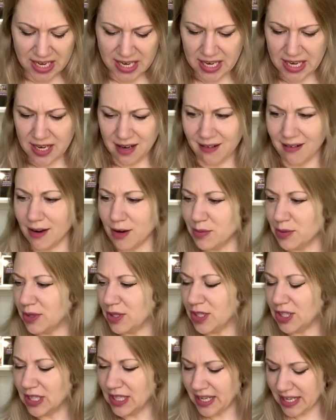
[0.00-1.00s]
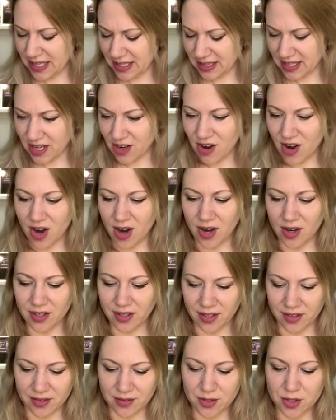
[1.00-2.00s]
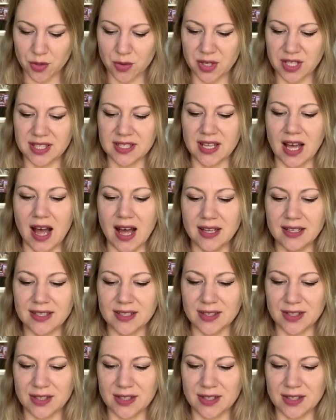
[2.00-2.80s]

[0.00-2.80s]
terrible, and they are, you know, shorty socks.